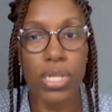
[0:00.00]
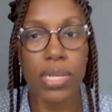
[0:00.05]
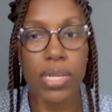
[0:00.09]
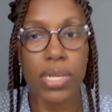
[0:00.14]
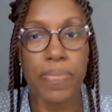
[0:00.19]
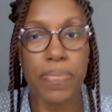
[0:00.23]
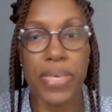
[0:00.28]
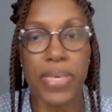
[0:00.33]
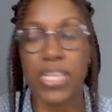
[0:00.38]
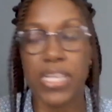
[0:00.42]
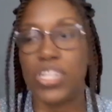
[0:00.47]
your
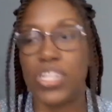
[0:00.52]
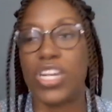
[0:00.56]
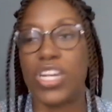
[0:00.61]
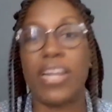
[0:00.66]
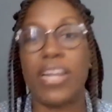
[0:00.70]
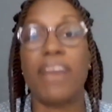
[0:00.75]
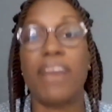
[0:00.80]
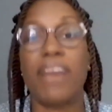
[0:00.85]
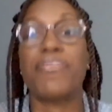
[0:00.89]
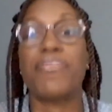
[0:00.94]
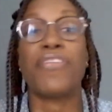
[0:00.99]
page and
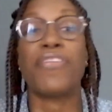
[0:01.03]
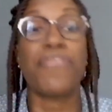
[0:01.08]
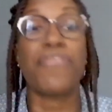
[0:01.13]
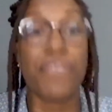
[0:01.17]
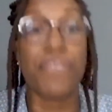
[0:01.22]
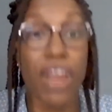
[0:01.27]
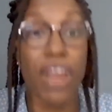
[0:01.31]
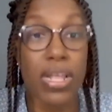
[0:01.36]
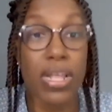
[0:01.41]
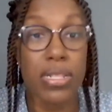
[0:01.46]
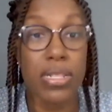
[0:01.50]
have your
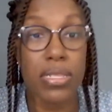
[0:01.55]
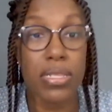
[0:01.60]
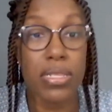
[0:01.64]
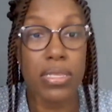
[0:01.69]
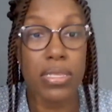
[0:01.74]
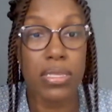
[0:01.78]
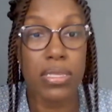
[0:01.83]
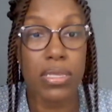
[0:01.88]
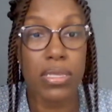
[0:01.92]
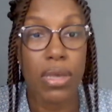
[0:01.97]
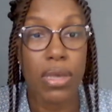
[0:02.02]

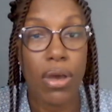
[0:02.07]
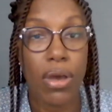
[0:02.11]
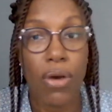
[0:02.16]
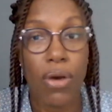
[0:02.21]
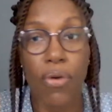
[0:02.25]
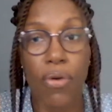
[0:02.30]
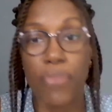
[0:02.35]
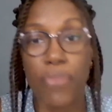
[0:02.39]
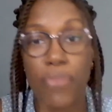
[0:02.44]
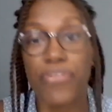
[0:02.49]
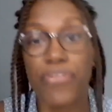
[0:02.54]
friends
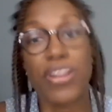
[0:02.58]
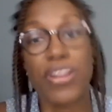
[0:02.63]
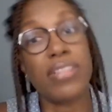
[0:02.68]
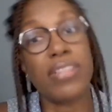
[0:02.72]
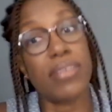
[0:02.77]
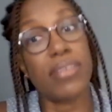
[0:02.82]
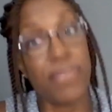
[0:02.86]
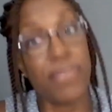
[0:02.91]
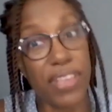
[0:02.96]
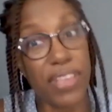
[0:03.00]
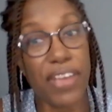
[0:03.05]
or friends
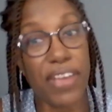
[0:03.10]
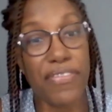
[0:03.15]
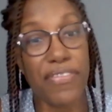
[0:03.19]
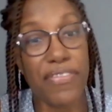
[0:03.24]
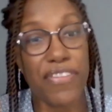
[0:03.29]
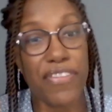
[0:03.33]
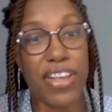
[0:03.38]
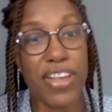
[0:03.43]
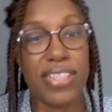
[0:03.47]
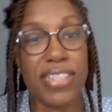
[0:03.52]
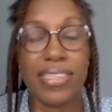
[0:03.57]
of their
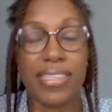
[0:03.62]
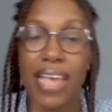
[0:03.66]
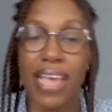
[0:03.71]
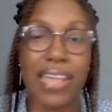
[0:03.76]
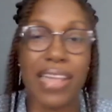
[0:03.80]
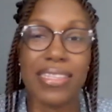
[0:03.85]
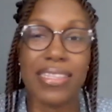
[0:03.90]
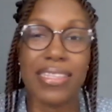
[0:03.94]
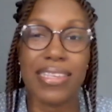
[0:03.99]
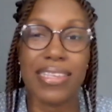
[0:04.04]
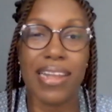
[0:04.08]
friends
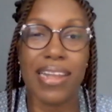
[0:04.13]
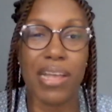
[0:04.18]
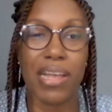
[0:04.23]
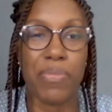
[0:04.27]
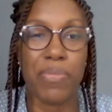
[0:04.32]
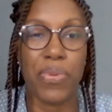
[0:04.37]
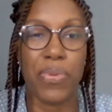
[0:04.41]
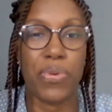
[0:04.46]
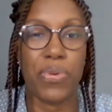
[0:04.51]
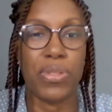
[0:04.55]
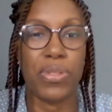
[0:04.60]
answer
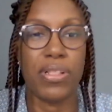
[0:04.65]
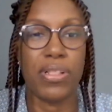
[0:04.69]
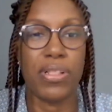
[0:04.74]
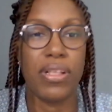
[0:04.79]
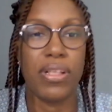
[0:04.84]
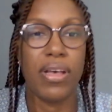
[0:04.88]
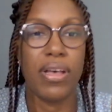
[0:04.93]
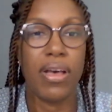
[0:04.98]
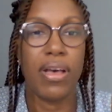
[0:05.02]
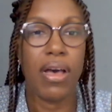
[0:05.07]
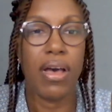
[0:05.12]
that poll.
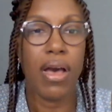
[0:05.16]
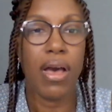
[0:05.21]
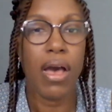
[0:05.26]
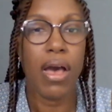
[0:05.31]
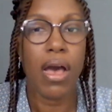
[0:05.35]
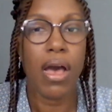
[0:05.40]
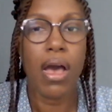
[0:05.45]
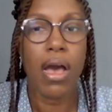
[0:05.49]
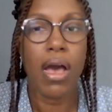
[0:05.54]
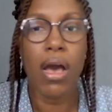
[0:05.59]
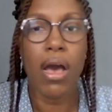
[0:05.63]

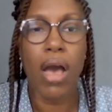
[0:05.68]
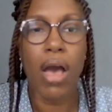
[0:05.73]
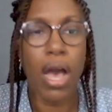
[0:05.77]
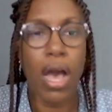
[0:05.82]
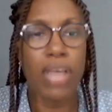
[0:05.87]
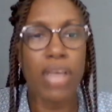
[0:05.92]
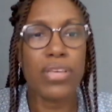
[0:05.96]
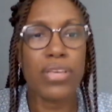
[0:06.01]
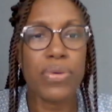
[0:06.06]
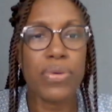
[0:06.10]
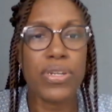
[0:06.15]
are
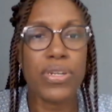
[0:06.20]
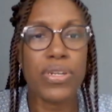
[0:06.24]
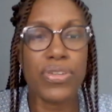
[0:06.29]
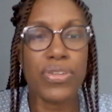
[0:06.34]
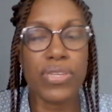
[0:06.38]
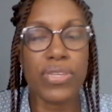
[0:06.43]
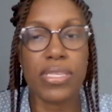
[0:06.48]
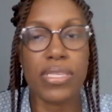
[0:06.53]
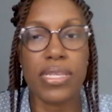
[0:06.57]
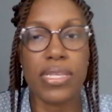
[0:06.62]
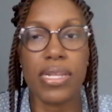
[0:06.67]
you
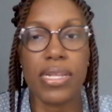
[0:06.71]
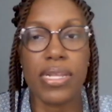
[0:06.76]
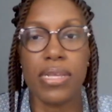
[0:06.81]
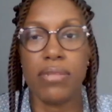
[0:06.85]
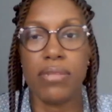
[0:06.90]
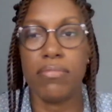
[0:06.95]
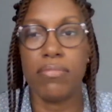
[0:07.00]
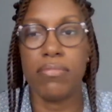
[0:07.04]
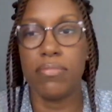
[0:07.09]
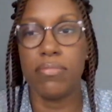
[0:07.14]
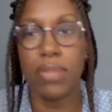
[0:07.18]
interested
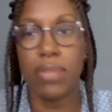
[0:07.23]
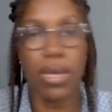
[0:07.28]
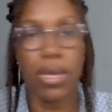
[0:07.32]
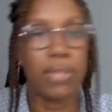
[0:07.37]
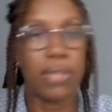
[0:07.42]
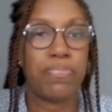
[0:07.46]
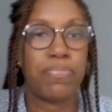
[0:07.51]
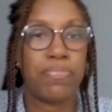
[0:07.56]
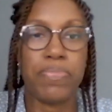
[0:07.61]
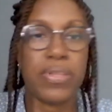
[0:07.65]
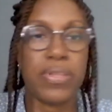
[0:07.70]
in,
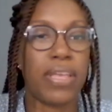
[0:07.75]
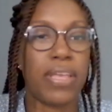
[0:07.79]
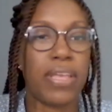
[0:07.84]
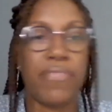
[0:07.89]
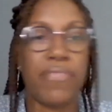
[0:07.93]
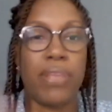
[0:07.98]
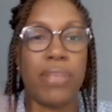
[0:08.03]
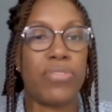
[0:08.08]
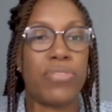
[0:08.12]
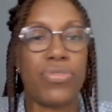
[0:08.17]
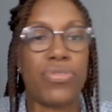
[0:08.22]
and give
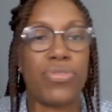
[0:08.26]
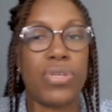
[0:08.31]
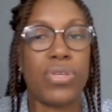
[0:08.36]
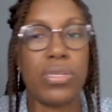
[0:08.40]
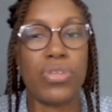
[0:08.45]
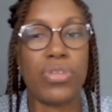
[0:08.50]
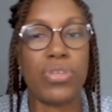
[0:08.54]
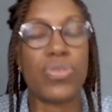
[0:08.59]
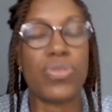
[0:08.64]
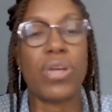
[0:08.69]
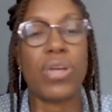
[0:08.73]
them
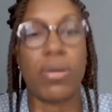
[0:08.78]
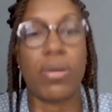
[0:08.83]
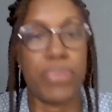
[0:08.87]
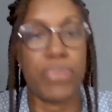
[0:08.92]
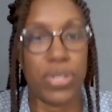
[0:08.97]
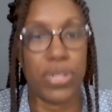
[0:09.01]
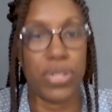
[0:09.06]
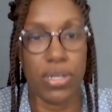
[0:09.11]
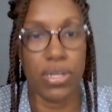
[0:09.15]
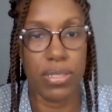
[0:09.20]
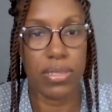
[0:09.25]
three
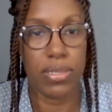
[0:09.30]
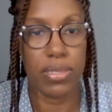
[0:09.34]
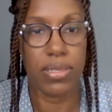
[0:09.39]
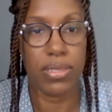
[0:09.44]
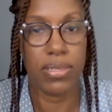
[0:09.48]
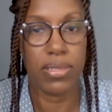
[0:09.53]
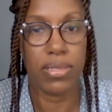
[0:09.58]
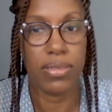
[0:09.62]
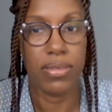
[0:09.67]
options